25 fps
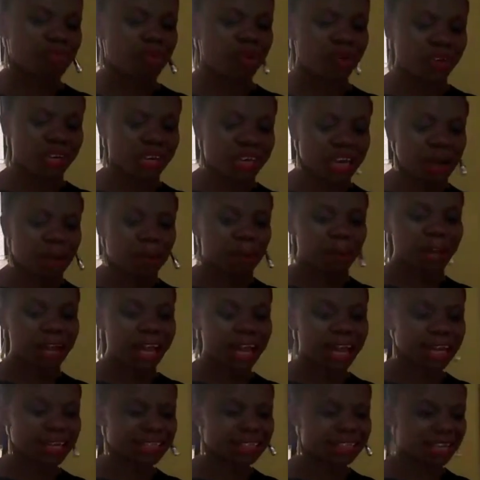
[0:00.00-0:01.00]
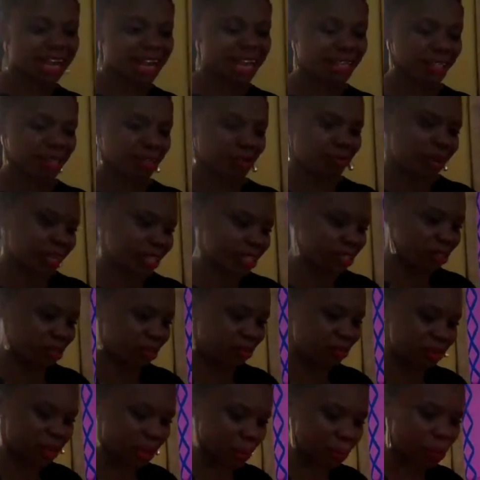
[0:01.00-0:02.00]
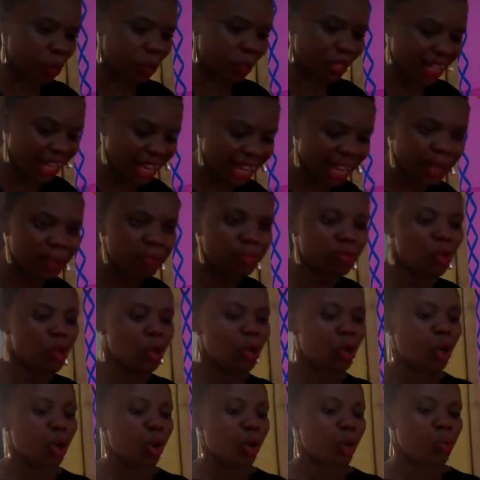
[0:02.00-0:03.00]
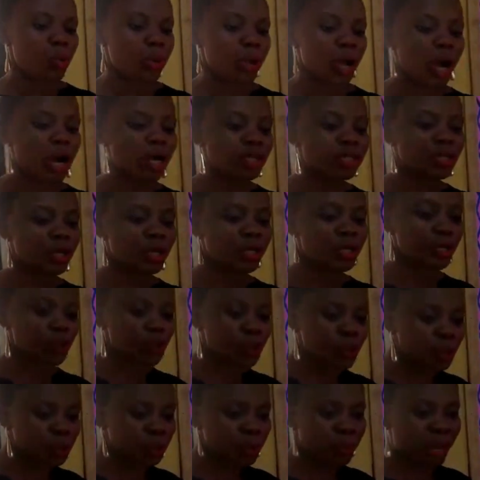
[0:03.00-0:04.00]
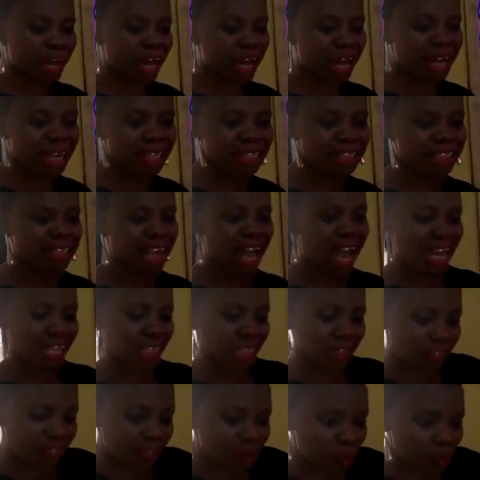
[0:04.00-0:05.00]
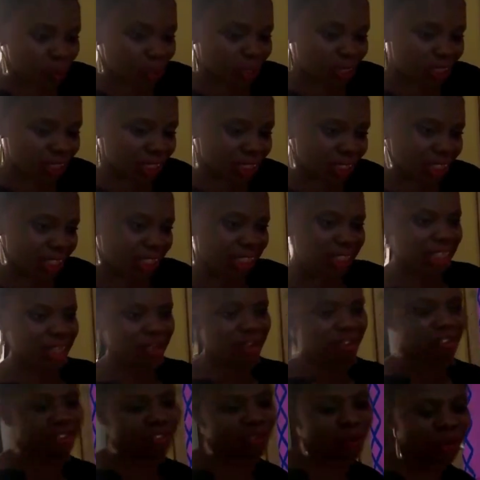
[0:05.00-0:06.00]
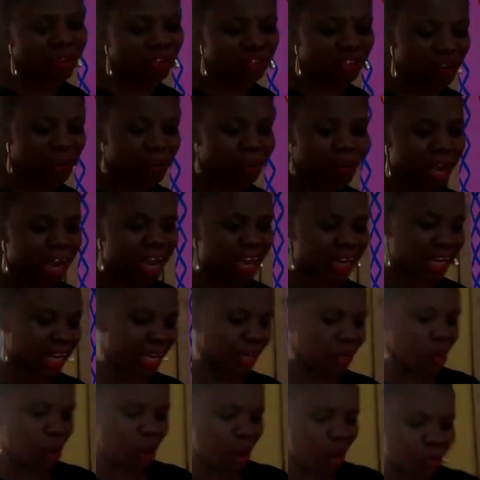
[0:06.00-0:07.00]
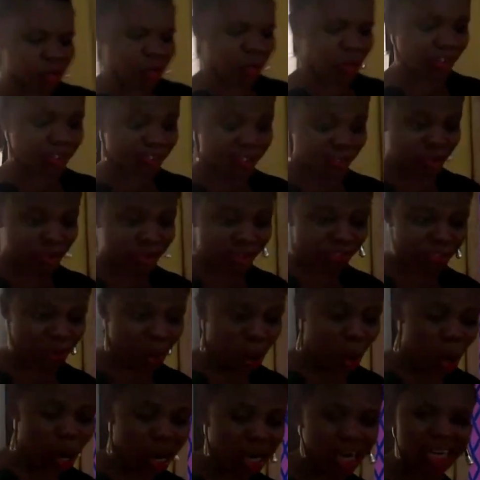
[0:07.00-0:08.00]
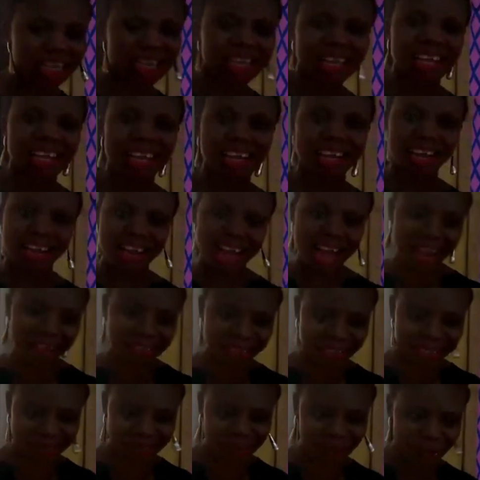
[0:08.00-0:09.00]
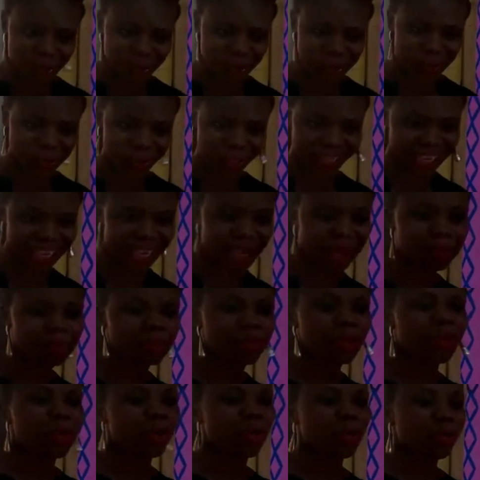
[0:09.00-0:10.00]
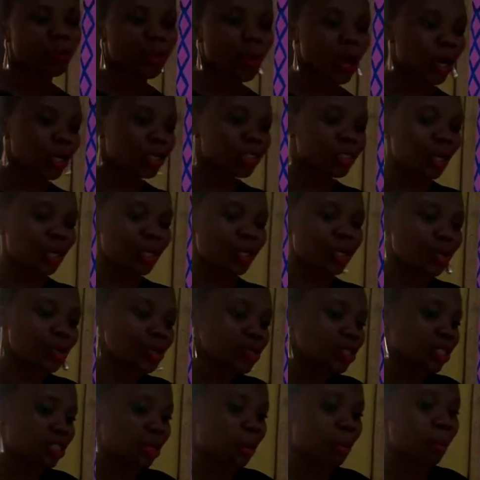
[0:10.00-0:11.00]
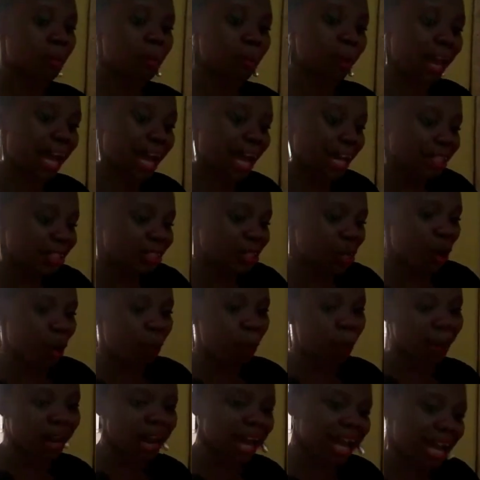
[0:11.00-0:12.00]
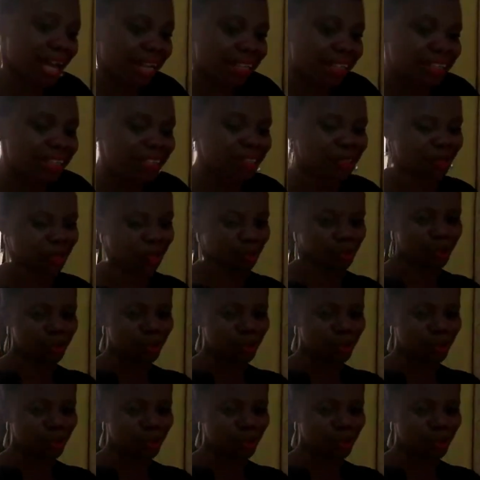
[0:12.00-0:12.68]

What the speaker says: moringa plants, and the rest of them, okay? We also use plants as food. Food for man and also food for livestock, okay? We also use some plants to